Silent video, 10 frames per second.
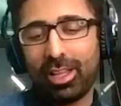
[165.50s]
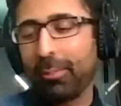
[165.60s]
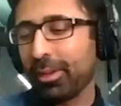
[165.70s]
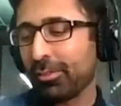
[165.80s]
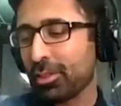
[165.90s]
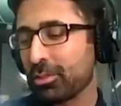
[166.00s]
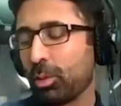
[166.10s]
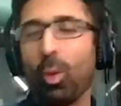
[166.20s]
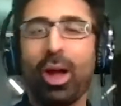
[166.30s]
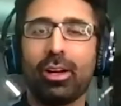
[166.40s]
I mean, first of all,
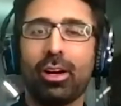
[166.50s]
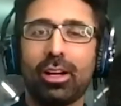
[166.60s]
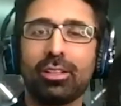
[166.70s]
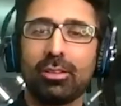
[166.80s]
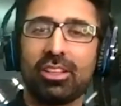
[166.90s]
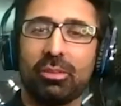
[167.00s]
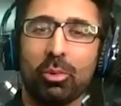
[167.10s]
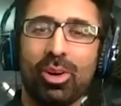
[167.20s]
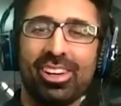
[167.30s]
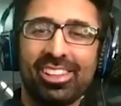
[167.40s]
why not? Number
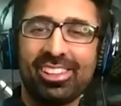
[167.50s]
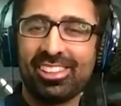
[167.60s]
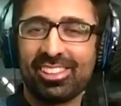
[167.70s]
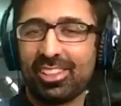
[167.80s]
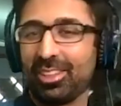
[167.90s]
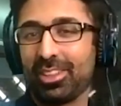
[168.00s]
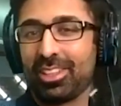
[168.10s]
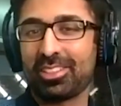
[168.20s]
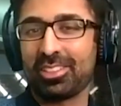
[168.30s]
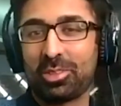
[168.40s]
one, you know,
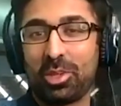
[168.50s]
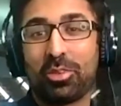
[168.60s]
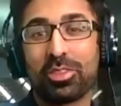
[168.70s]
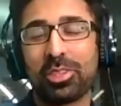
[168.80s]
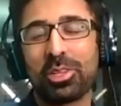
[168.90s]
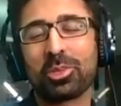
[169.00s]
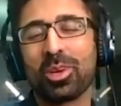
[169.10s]
that's, that's always a good